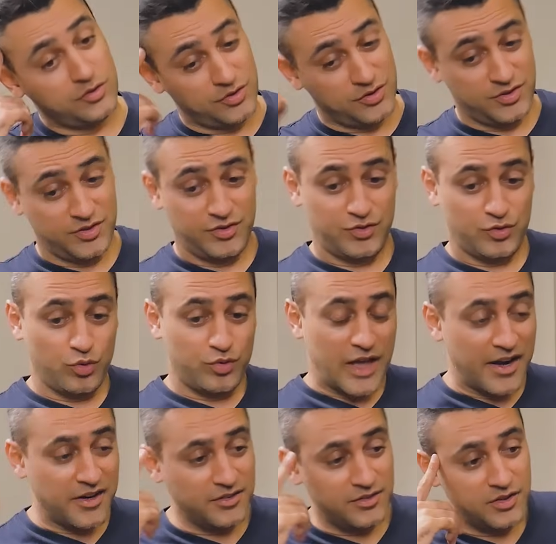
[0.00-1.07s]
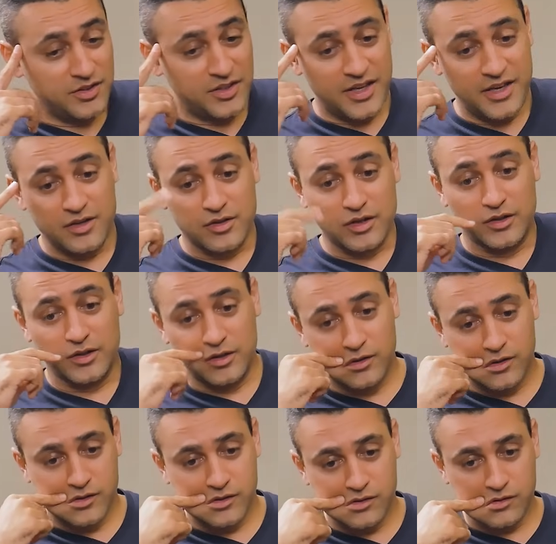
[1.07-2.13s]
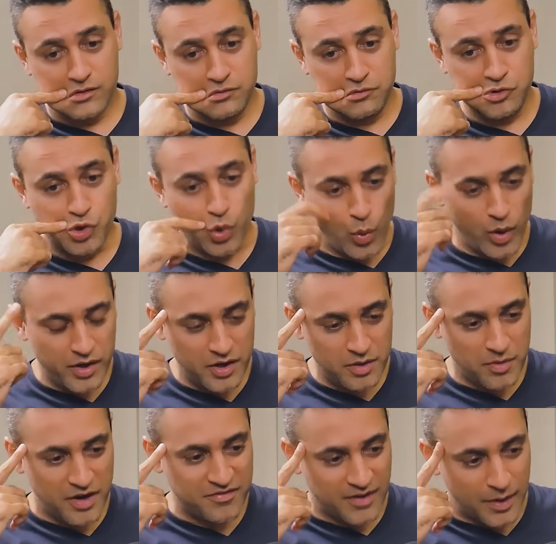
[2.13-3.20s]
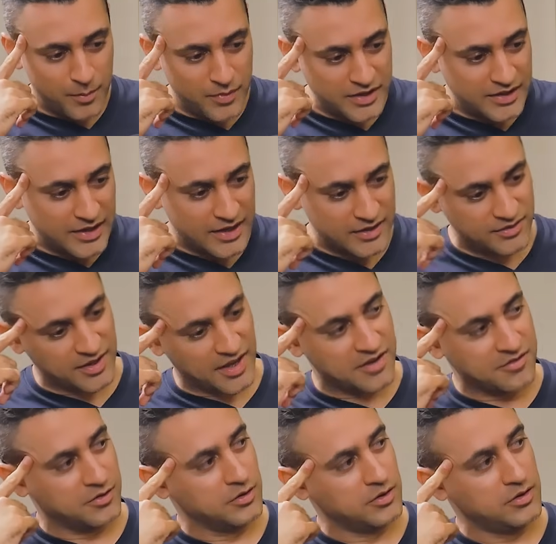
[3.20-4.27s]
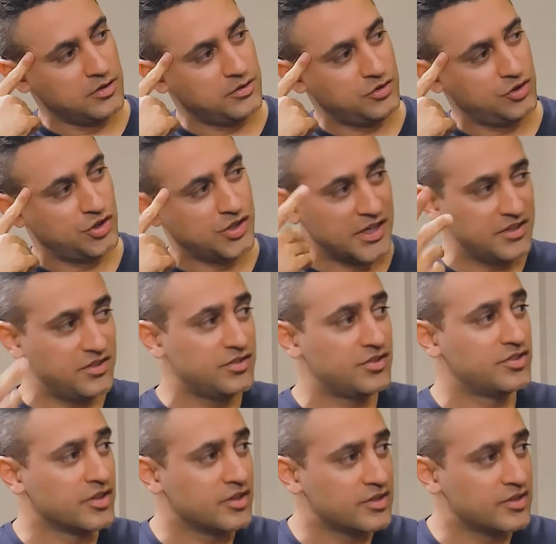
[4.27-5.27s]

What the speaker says: So that is the thing. No one in my family has ever chased